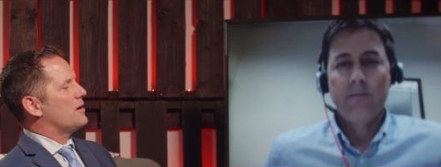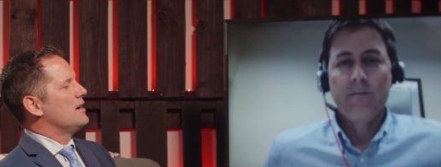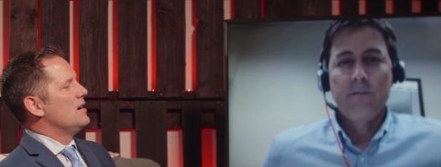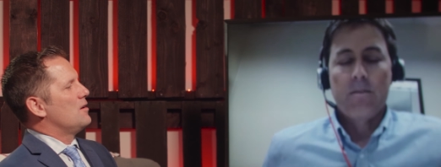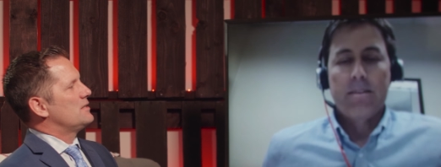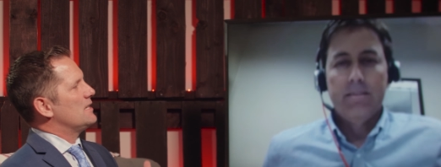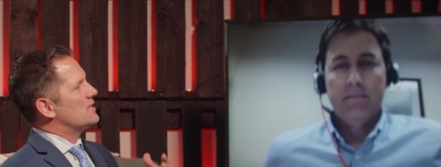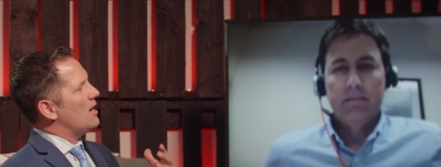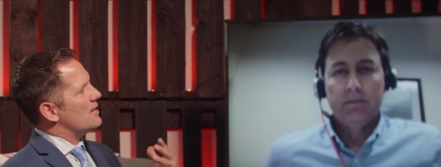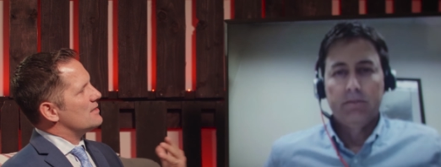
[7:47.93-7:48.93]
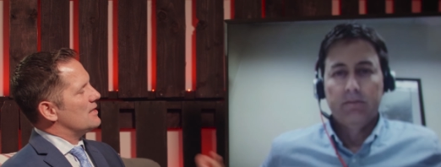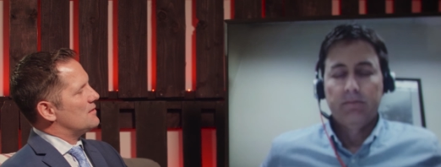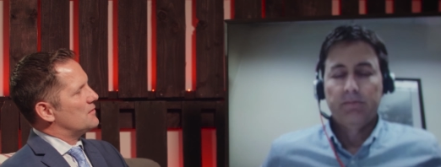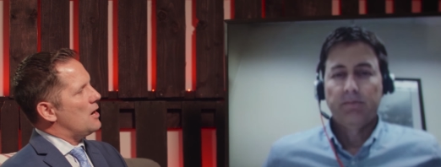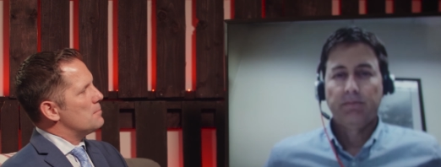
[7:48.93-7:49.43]
Speaker 1: or did God
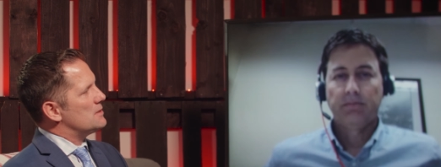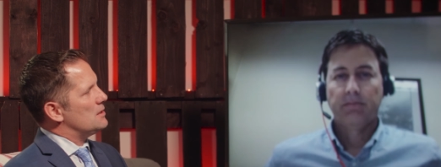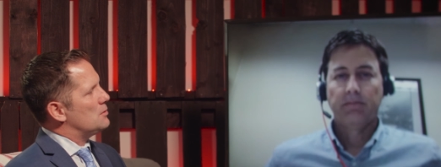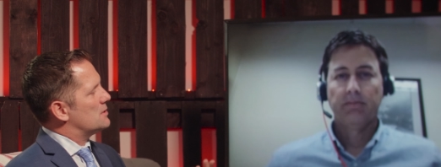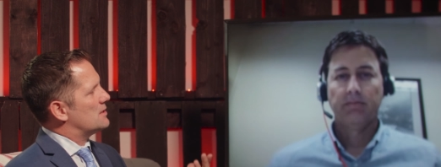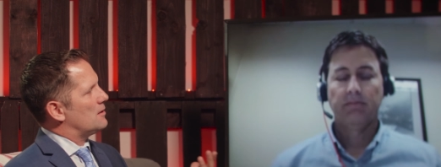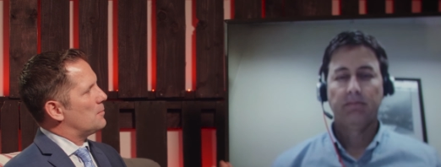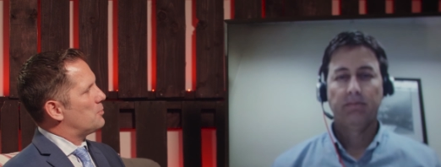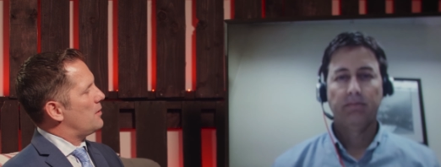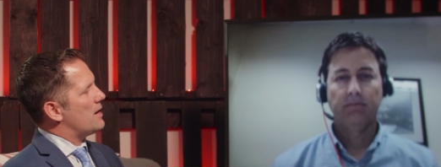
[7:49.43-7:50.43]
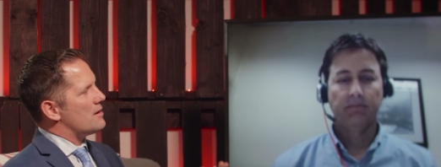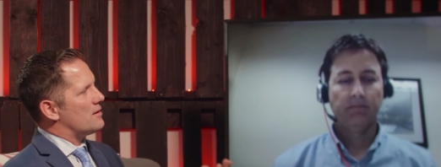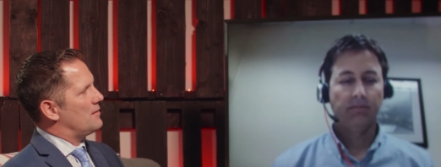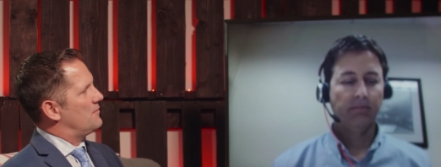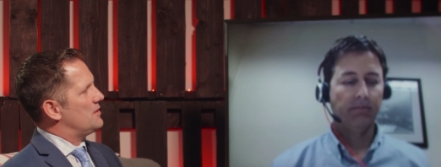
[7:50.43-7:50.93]
kind of come to you? Was there a
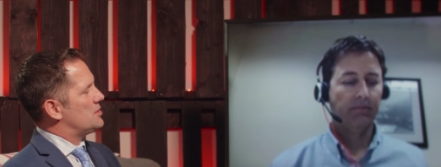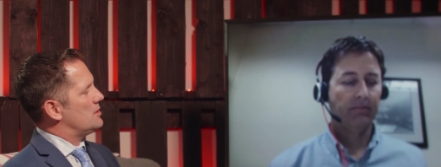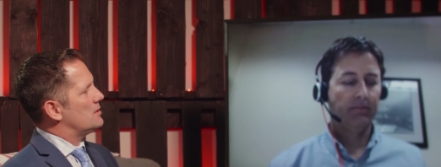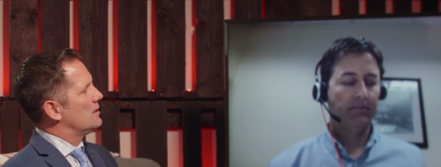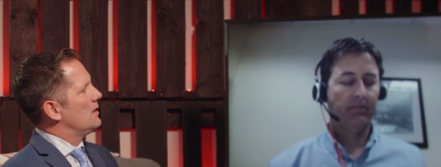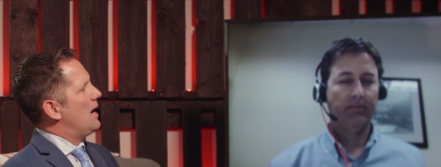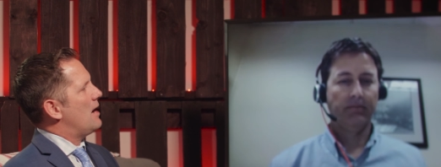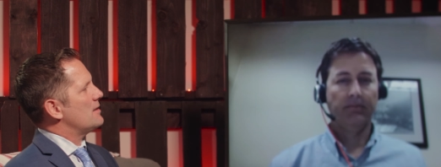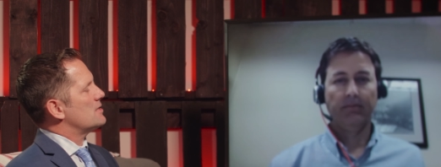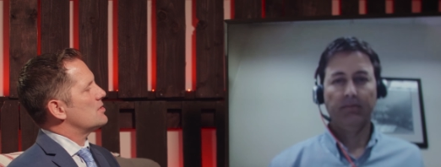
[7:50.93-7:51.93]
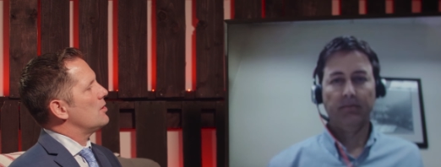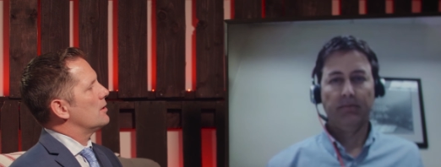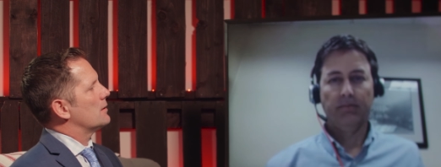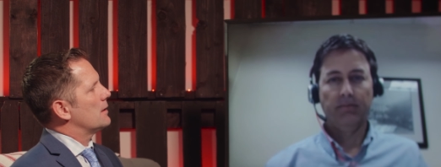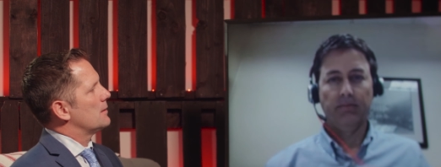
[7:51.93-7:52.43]
prayer, a vision? How did it
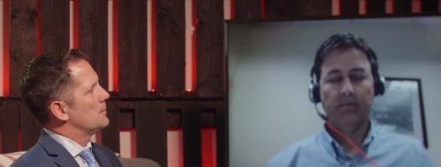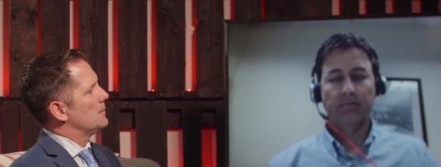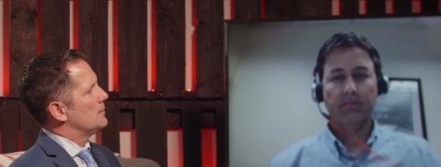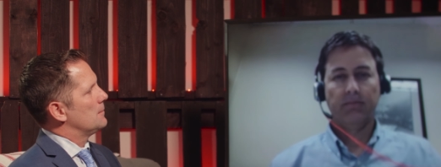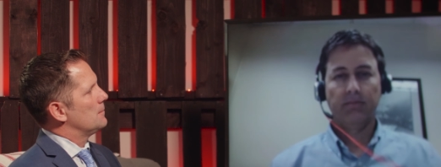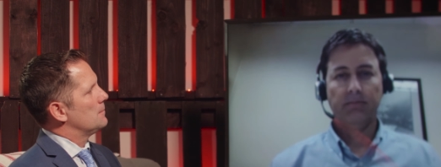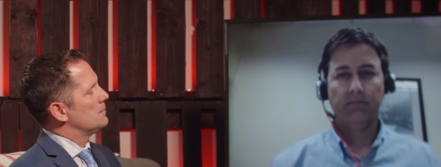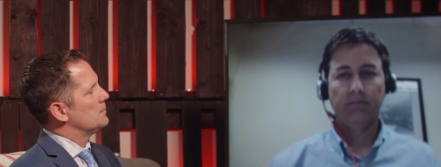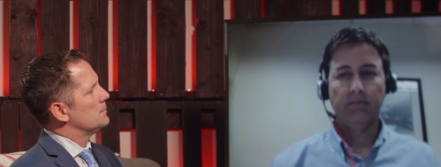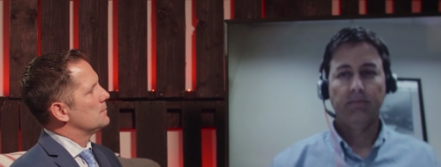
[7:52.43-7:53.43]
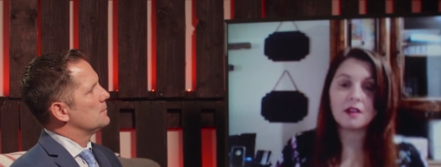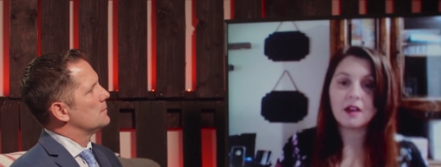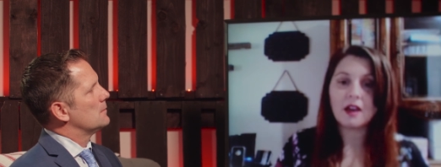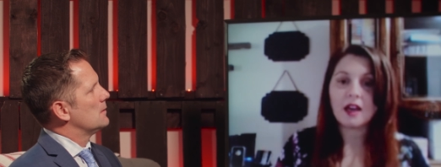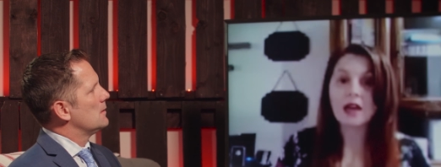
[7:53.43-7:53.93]
start?
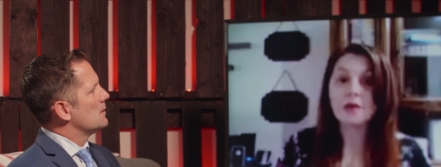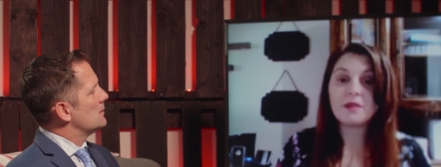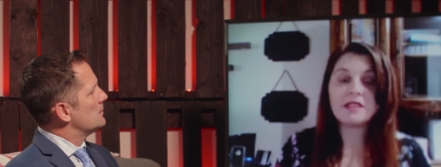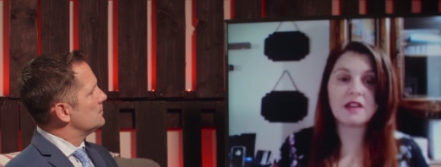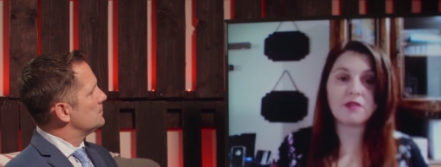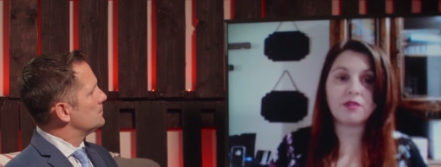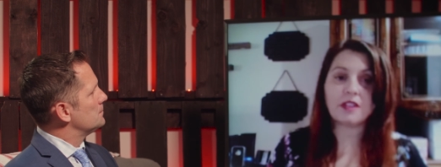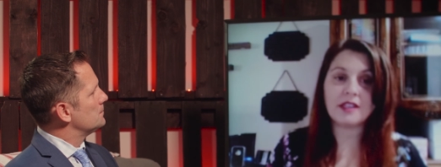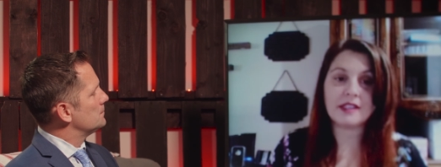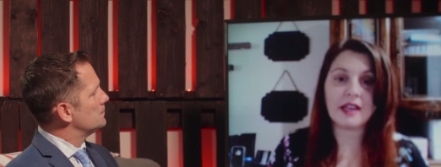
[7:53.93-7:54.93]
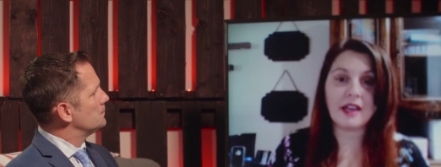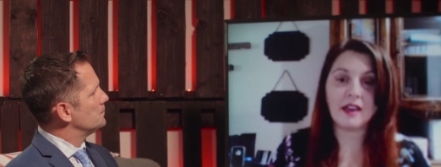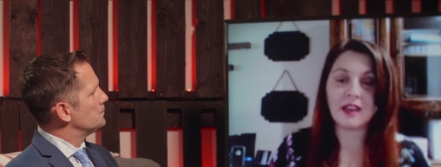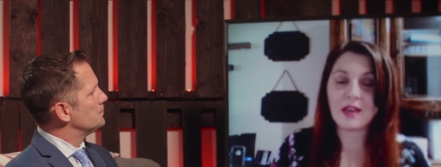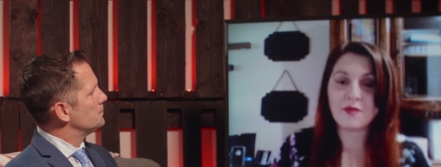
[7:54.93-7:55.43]
Speaker 2: I would definitely say it
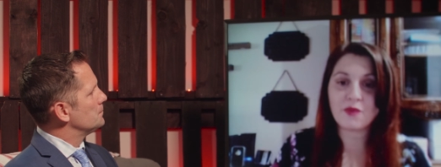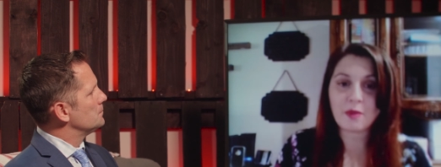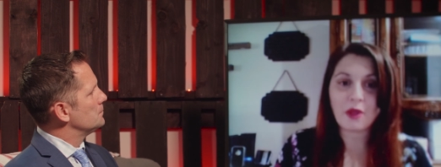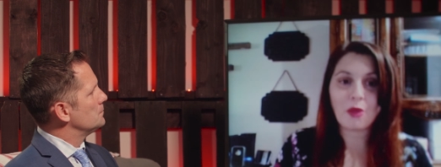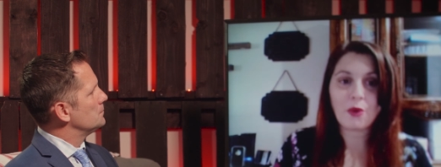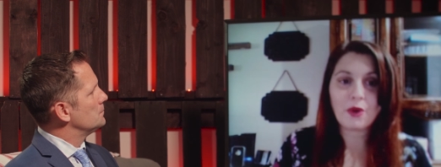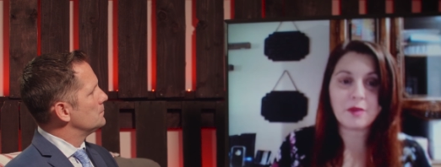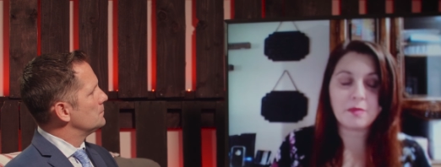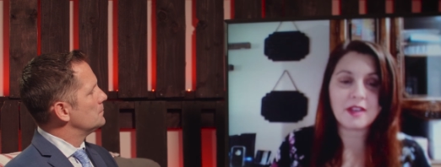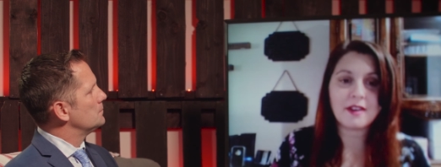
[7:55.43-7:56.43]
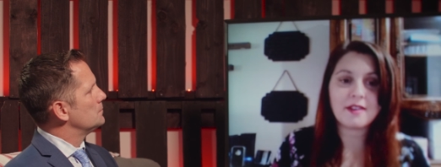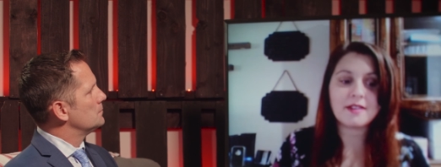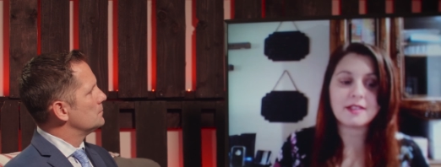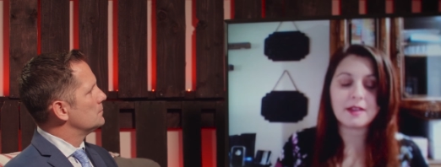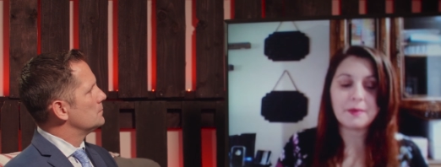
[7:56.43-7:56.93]
came from the Lord because
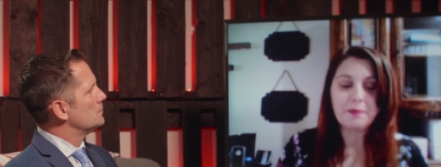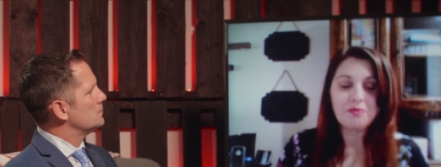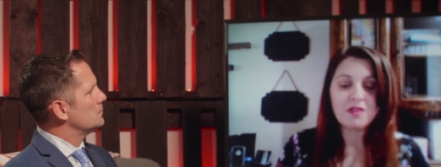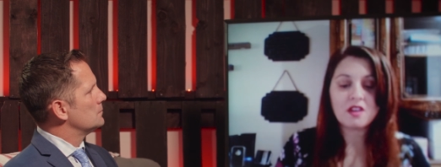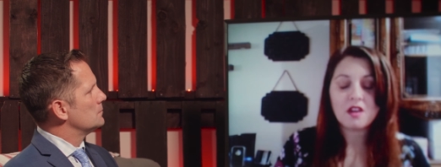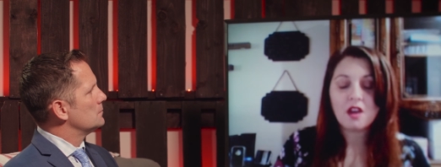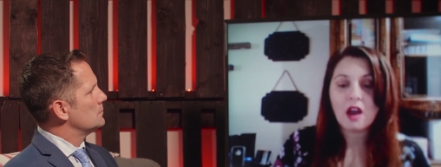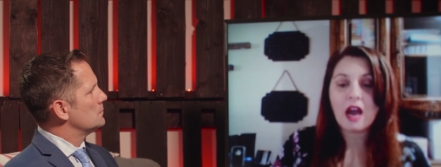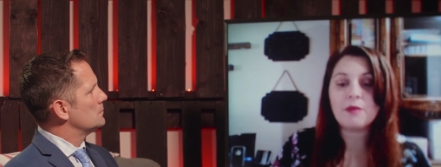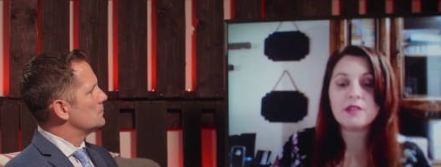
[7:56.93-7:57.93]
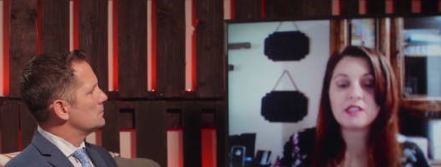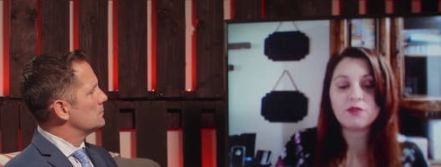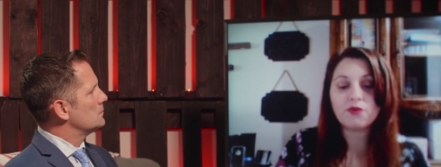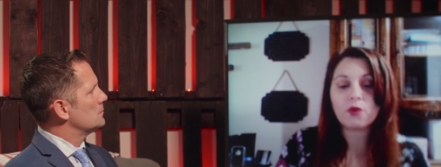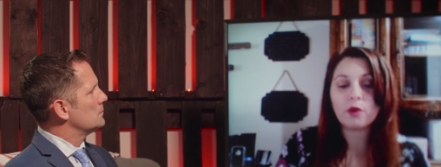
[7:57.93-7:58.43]
I was
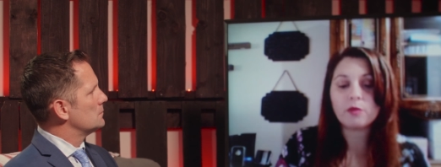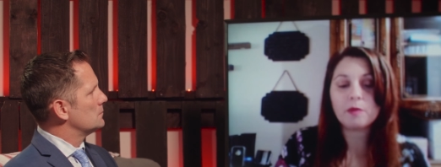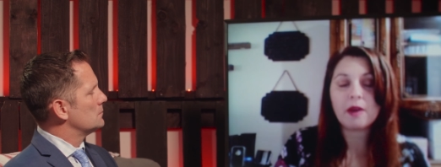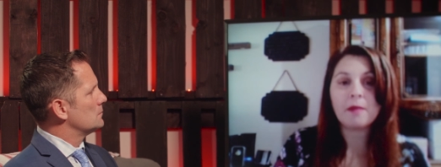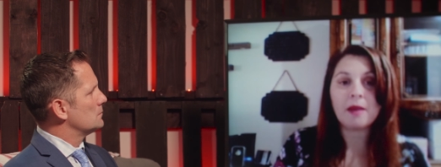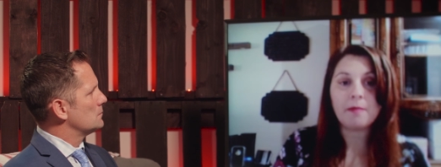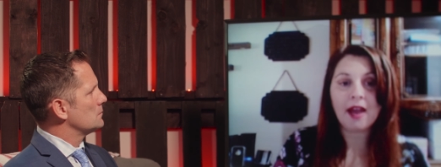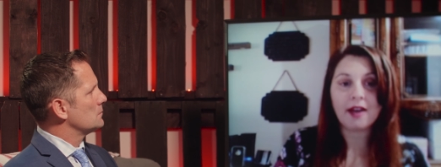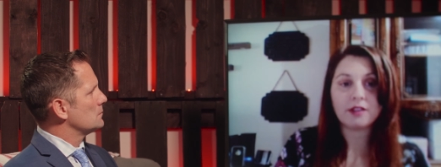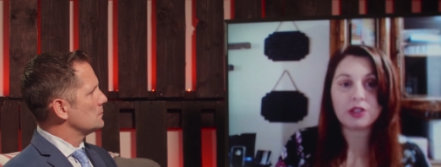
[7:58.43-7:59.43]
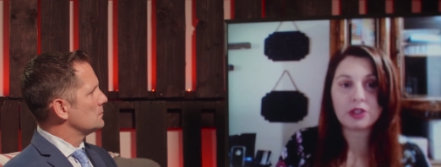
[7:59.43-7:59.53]
informed by my pastor,